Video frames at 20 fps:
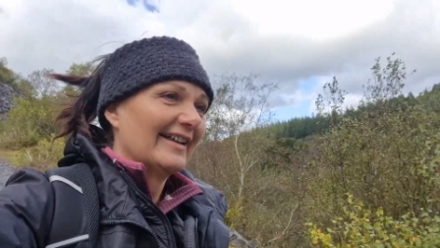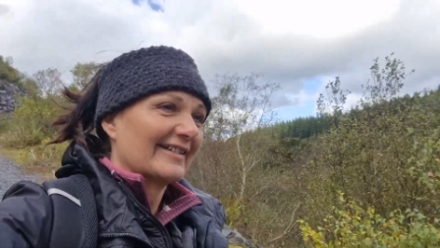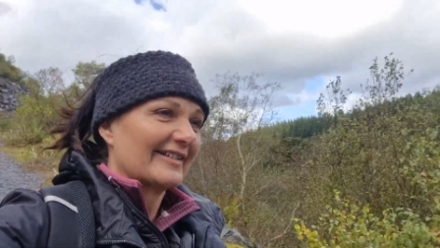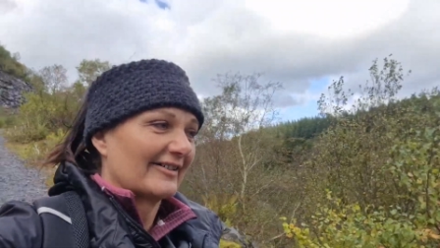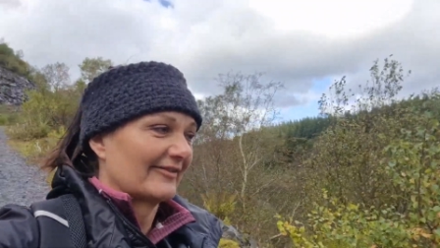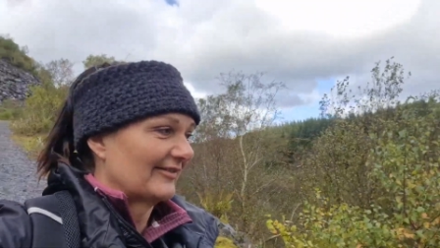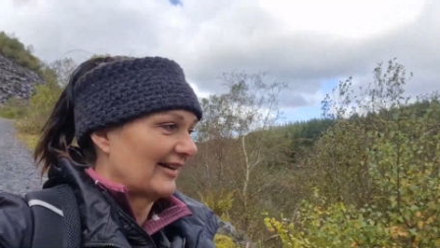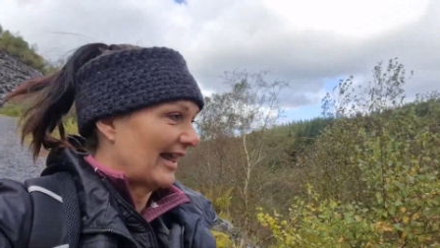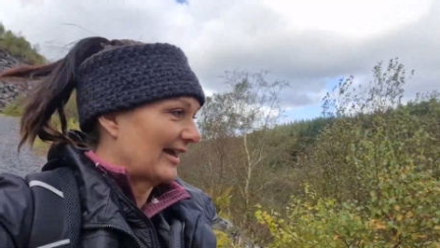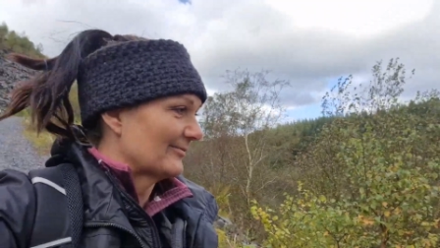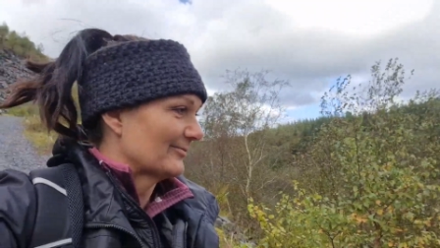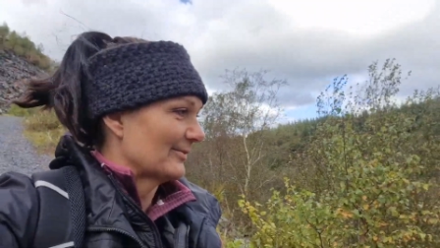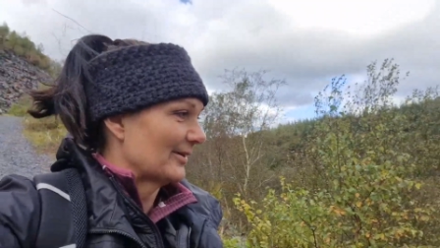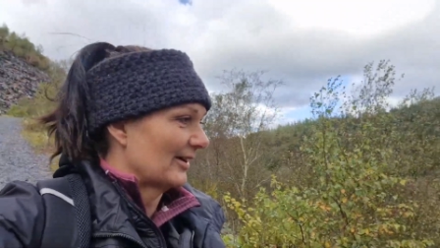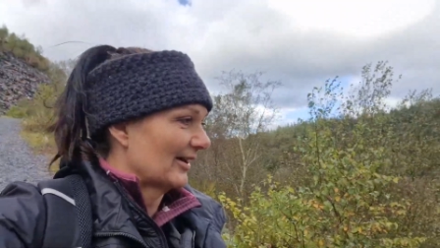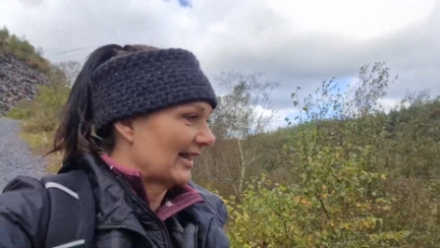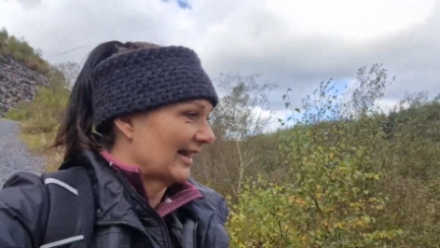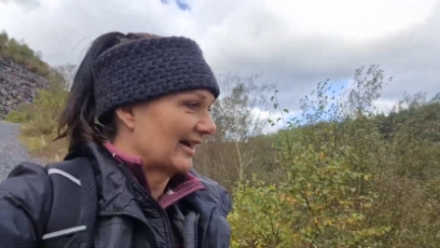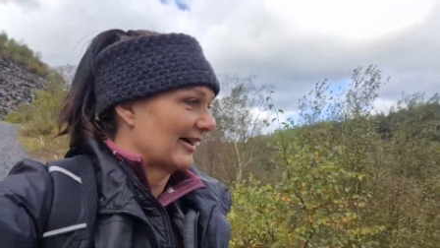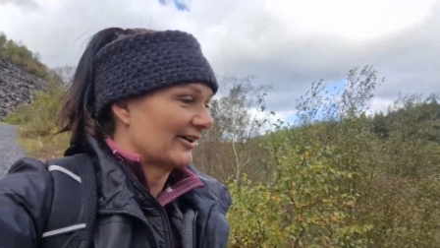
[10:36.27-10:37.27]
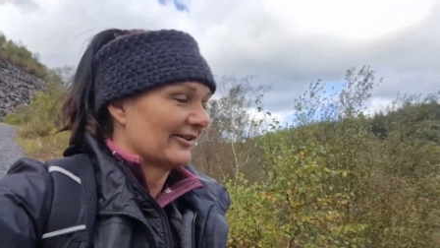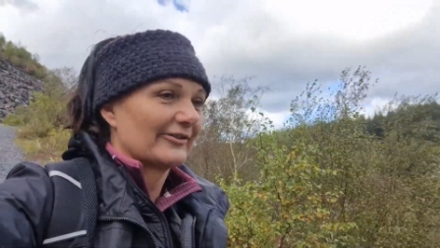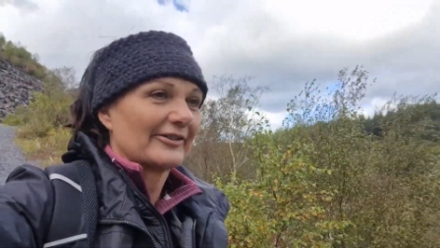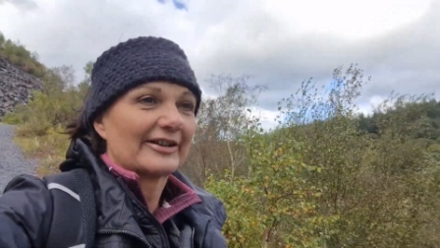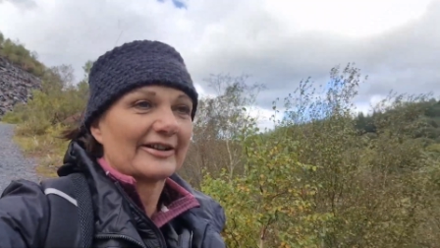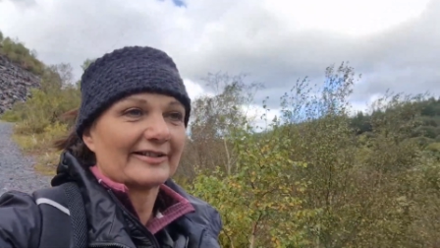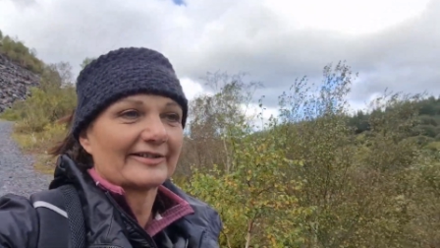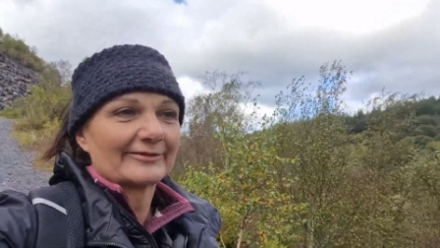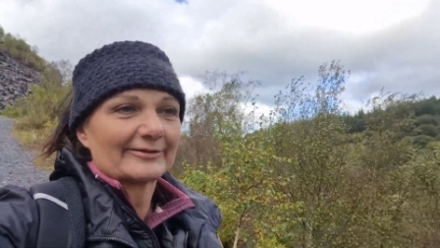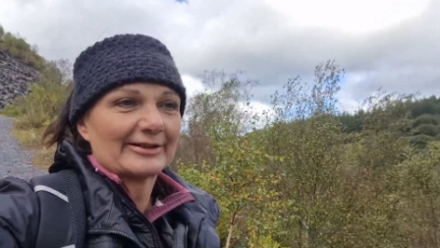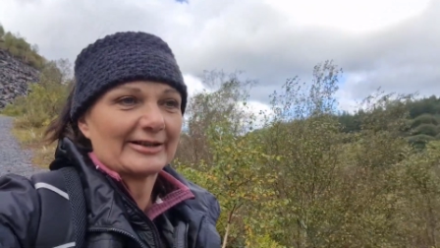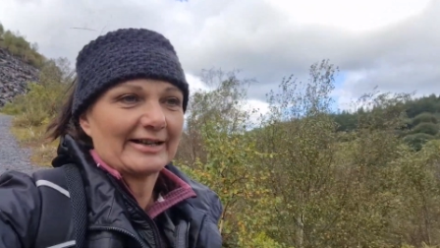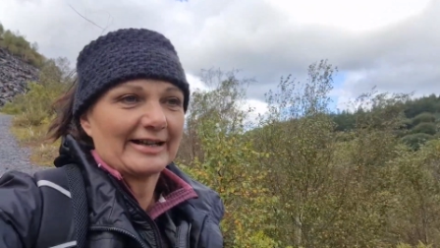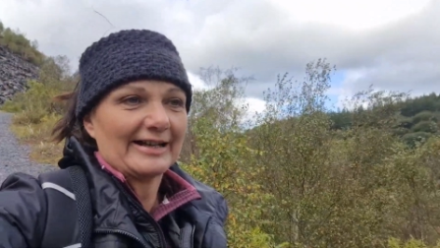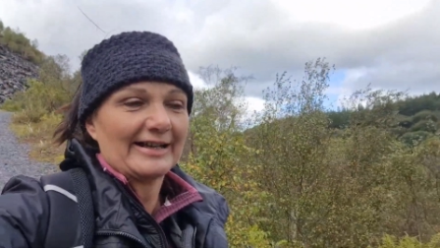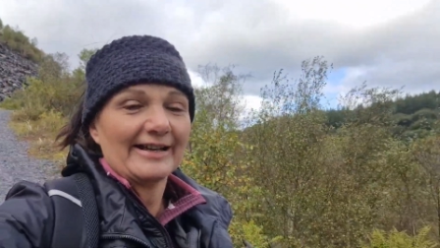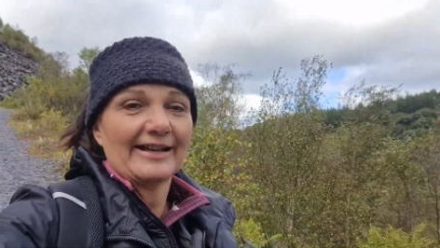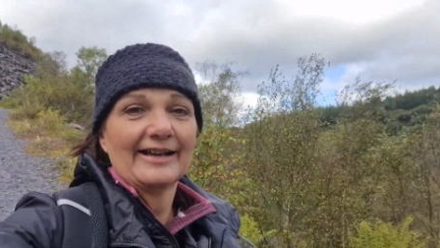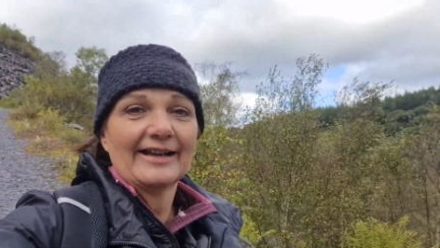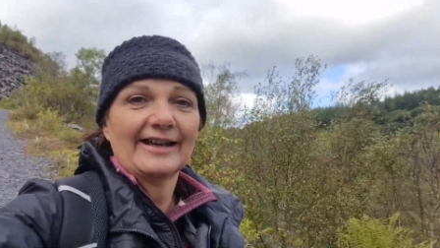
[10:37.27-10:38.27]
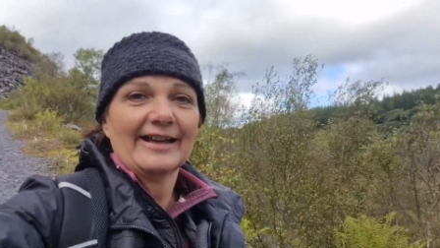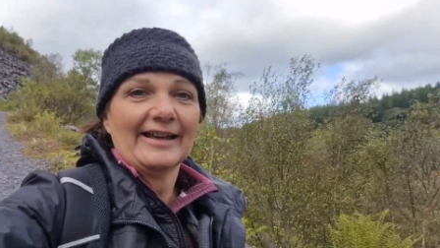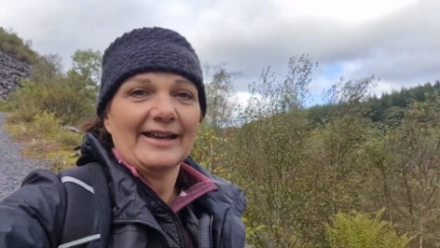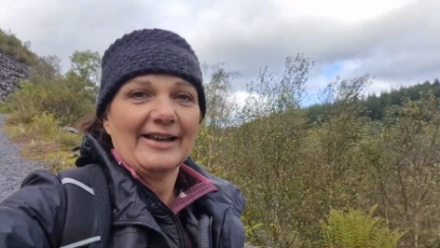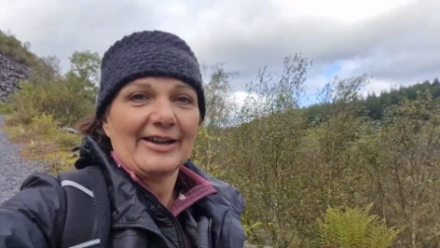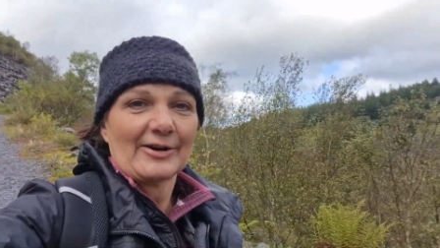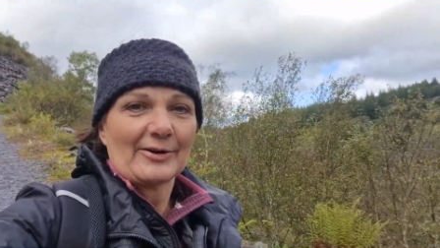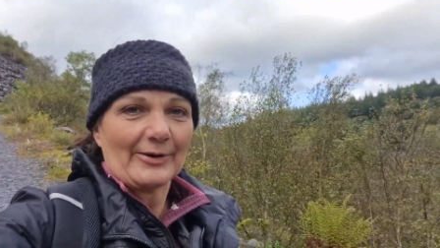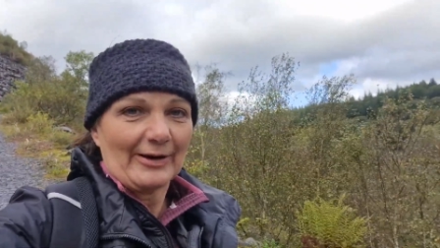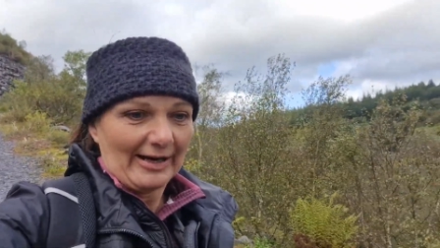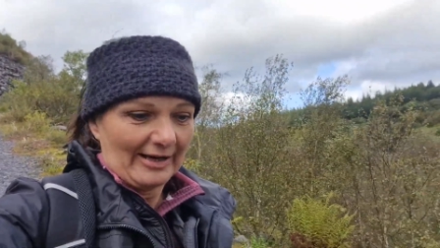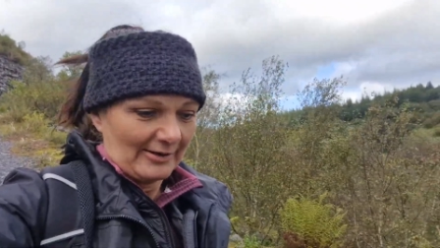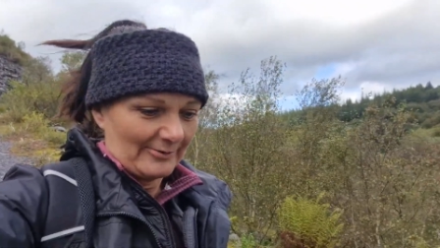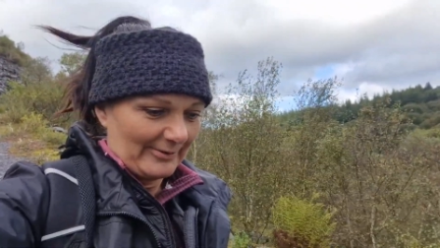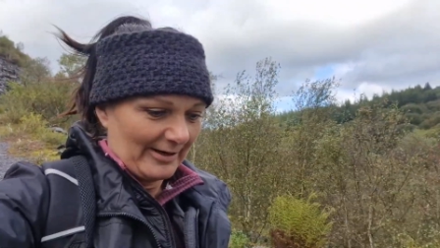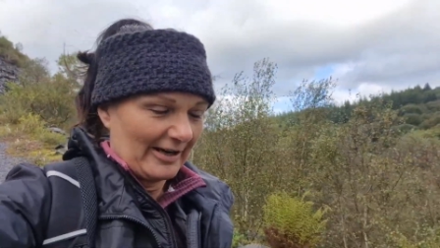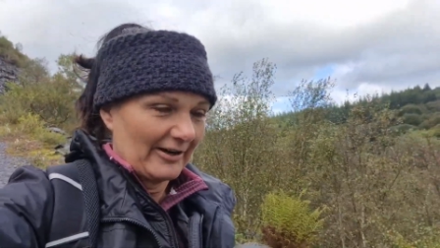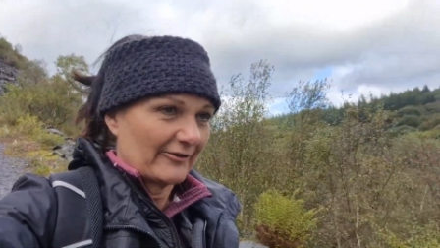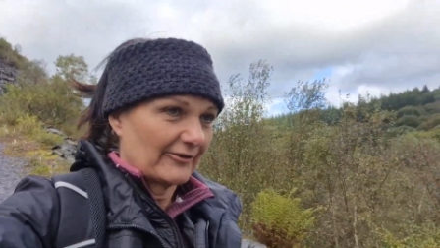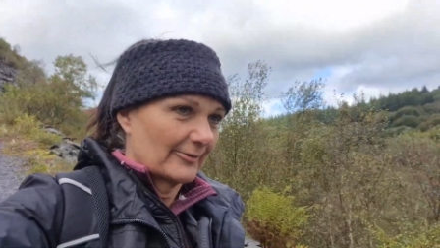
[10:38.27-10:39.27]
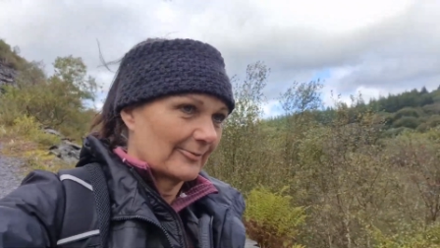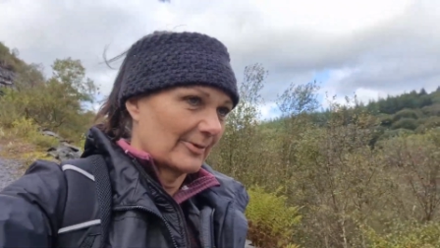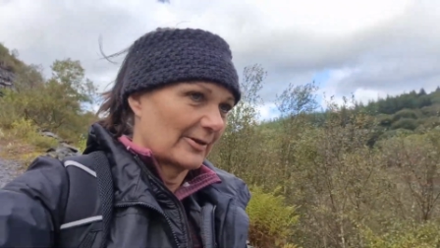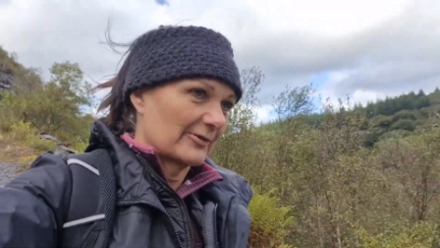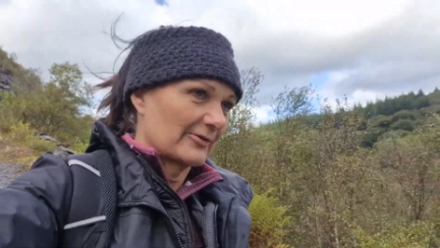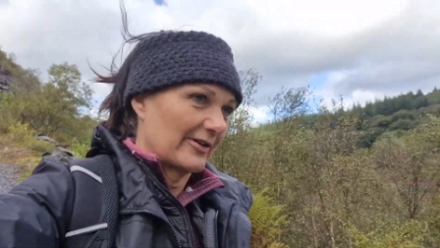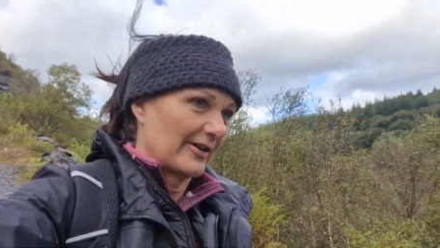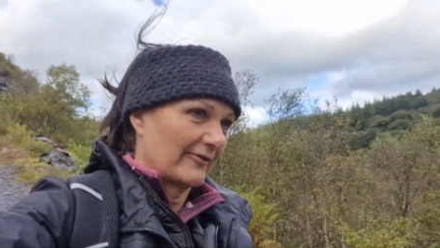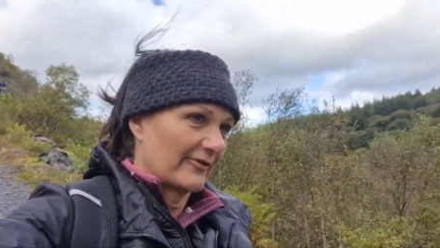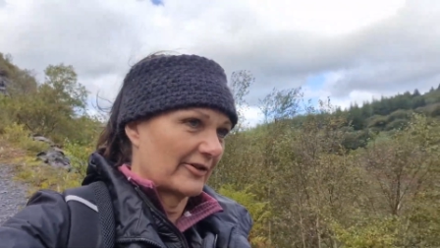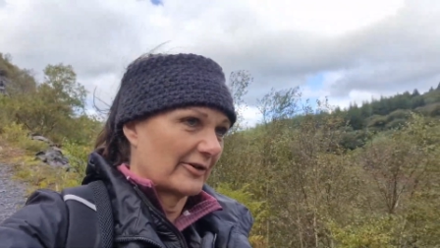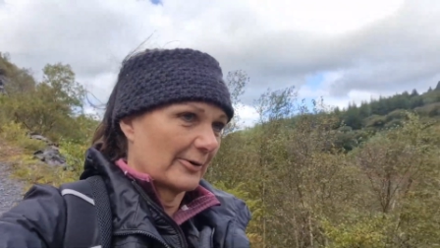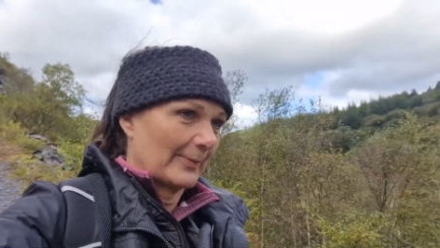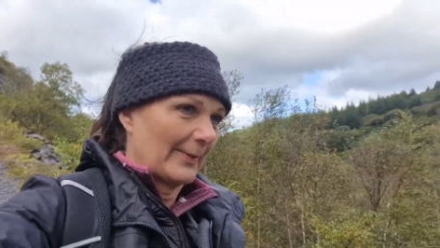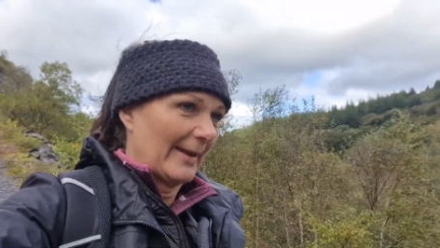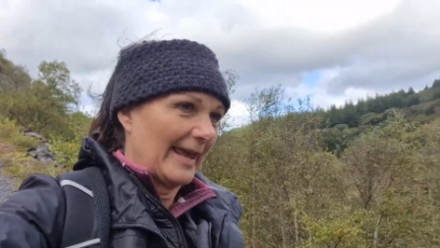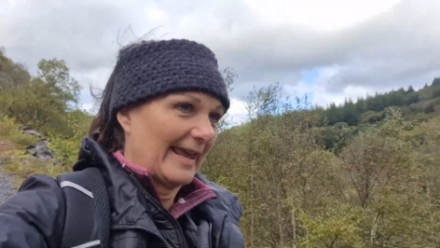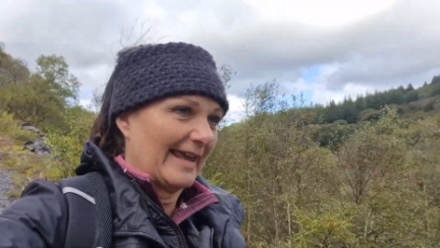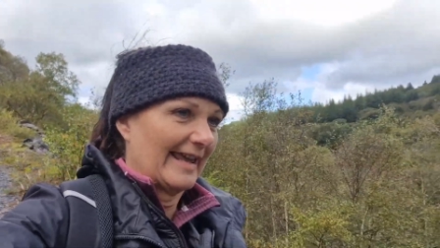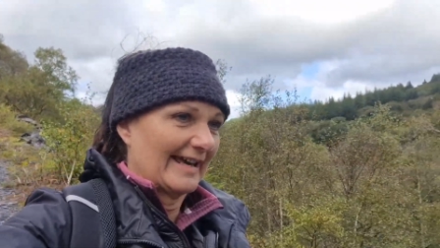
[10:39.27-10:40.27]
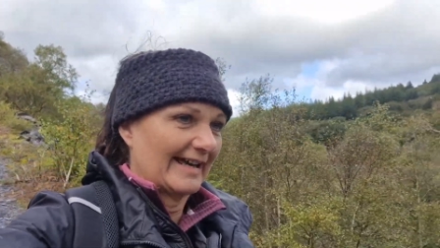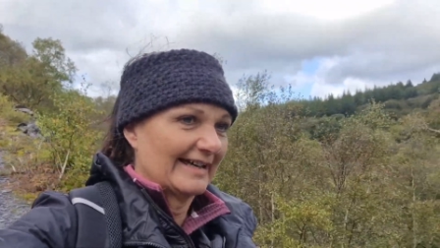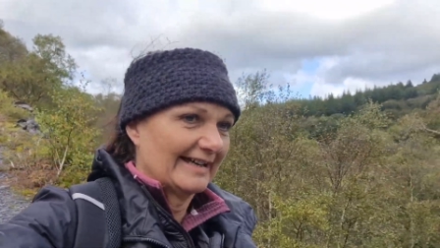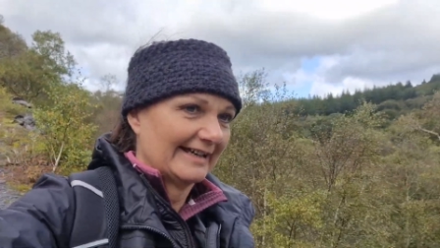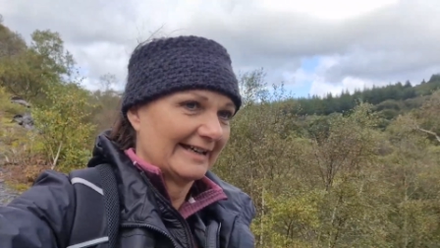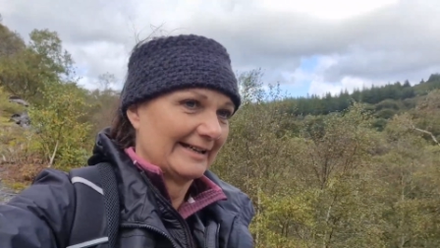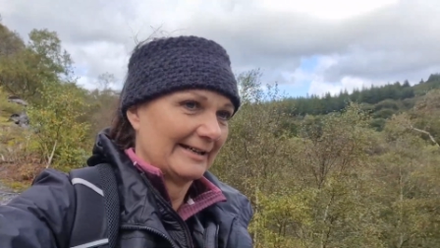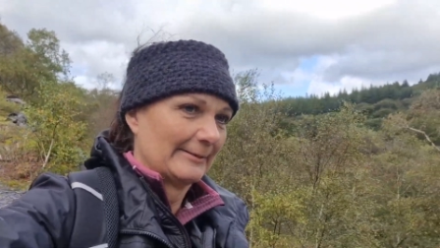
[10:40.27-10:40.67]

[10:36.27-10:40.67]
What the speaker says: So I've let Molly off because we're quite away from the river up here.